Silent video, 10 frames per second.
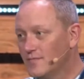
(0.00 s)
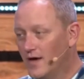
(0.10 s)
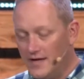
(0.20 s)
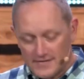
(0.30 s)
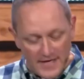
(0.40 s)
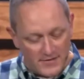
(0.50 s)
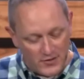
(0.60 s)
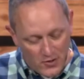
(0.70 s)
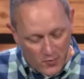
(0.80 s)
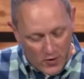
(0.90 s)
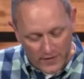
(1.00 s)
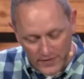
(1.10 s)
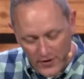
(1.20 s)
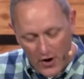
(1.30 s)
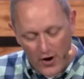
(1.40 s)
And he says to him, work the
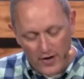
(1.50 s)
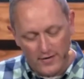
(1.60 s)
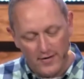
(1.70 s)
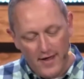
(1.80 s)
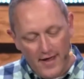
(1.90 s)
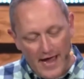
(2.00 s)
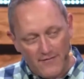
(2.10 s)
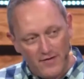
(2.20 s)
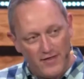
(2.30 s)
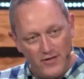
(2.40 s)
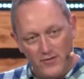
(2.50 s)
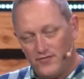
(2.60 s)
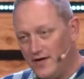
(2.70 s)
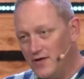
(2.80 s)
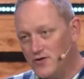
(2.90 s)
garden. Everything you
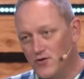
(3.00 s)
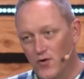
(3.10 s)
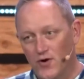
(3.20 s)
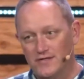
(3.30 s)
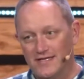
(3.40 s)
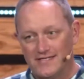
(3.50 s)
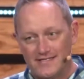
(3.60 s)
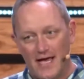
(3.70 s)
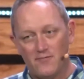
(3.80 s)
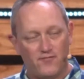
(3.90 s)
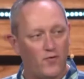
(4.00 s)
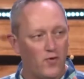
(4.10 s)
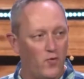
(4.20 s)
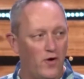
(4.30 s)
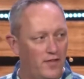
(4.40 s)
see is yours except for
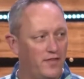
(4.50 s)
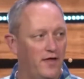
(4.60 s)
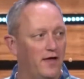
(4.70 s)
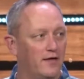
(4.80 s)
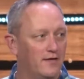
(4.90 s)
one thing.